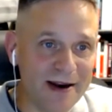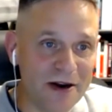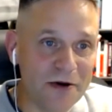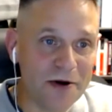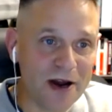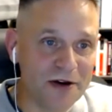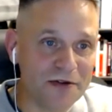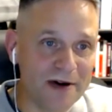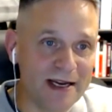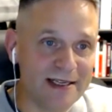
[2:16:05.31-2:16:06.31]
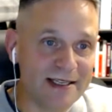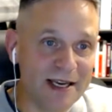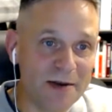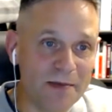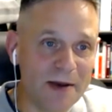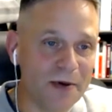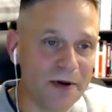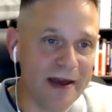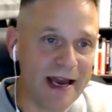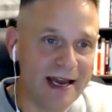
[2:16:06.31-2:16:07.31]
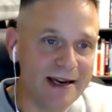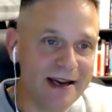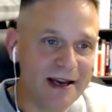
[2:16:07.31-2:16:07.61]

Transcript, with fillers: in a new country seeing people that